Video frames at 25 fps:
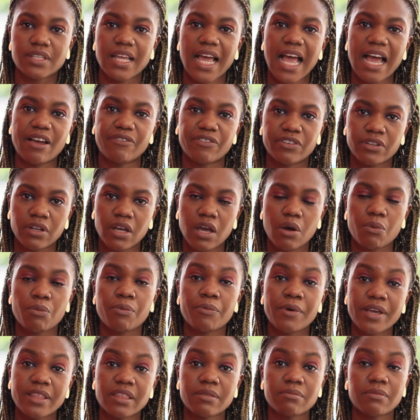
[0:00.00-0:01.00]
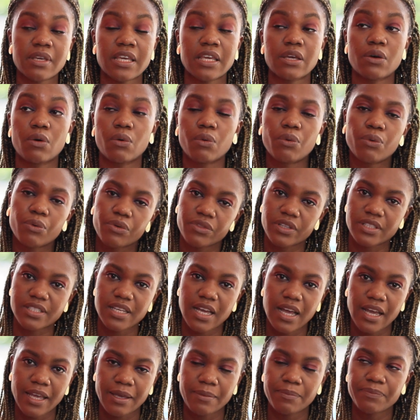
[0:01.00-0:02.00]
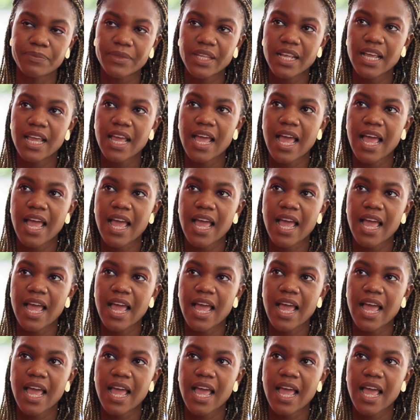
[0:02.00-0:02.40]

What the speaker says: to having her with me all the time